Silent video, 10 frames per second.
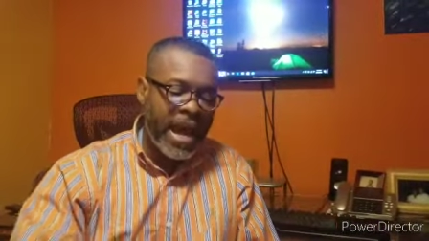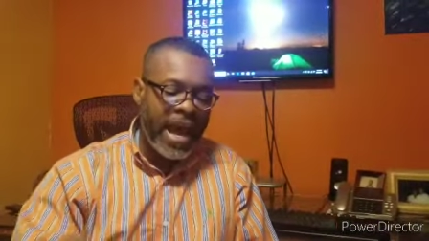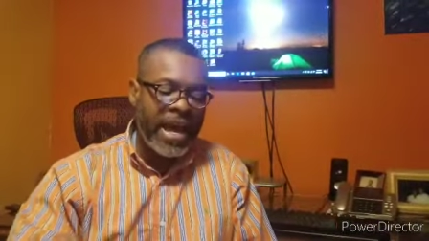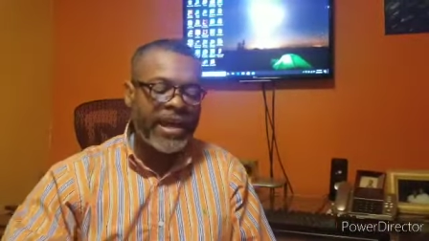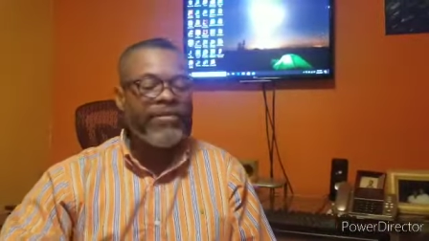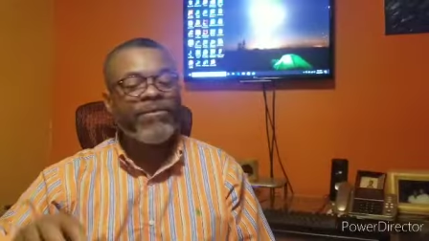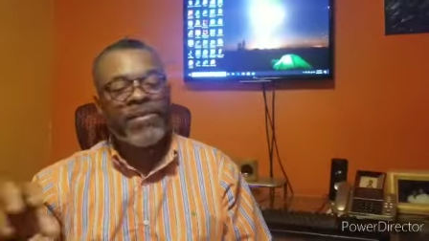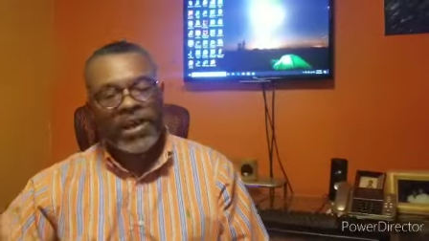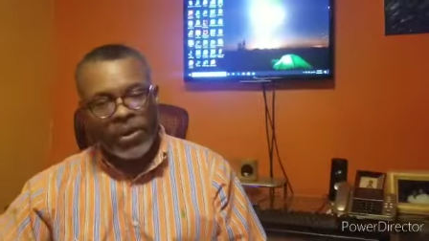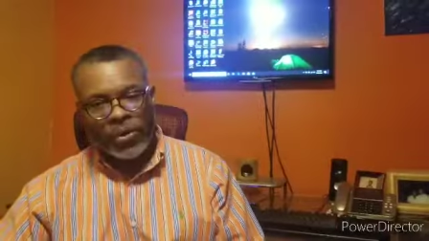and
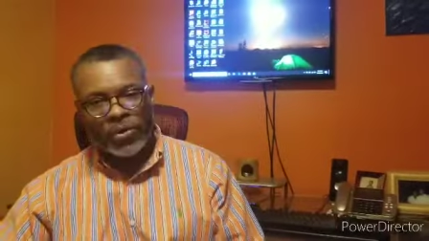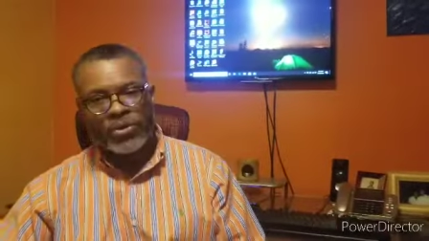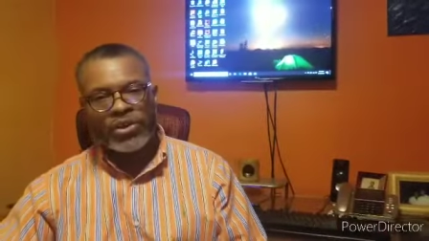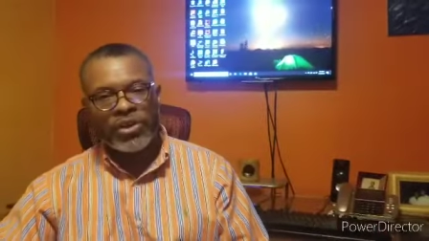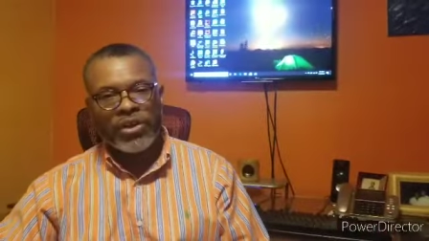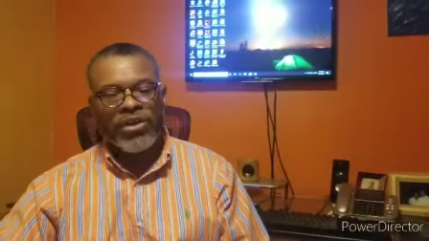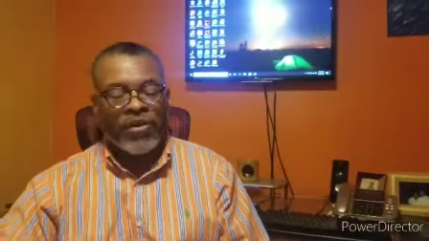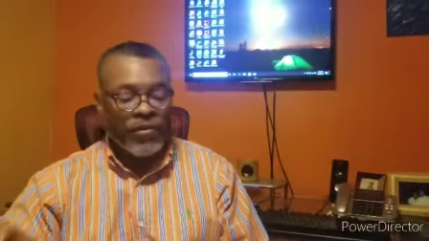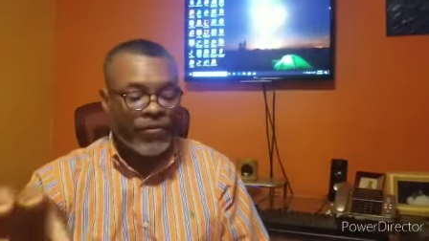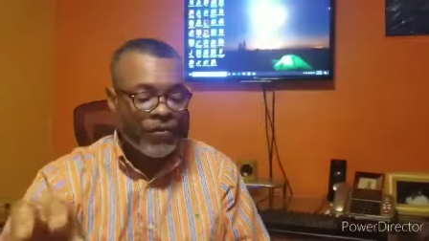flows
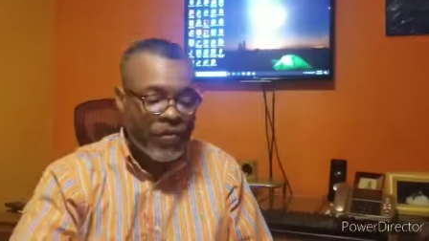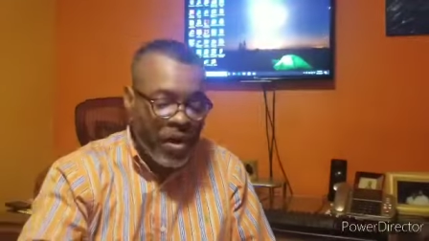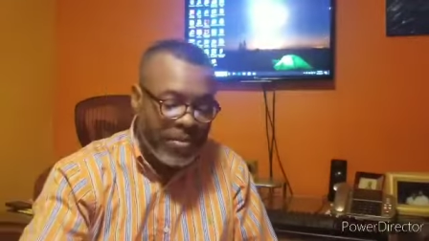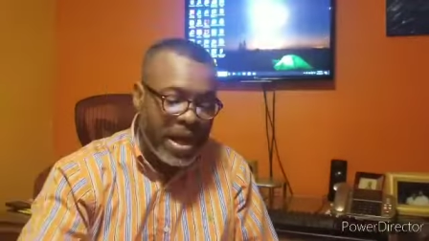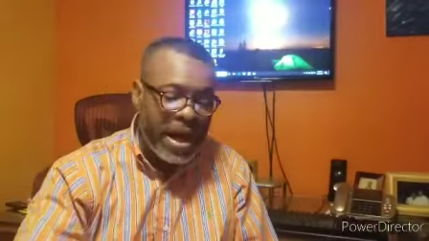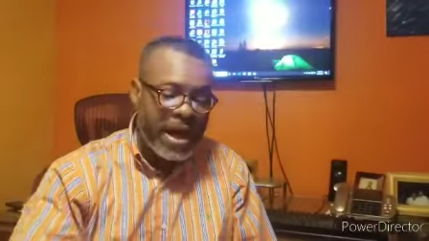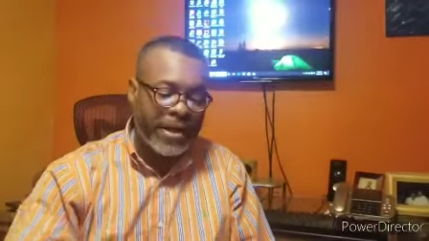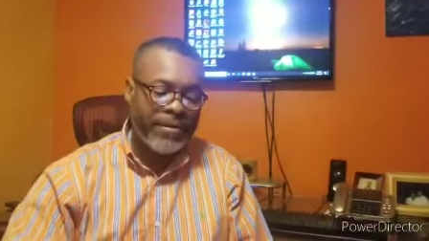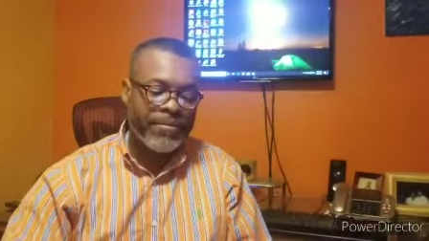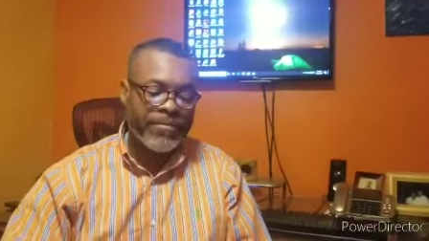from God,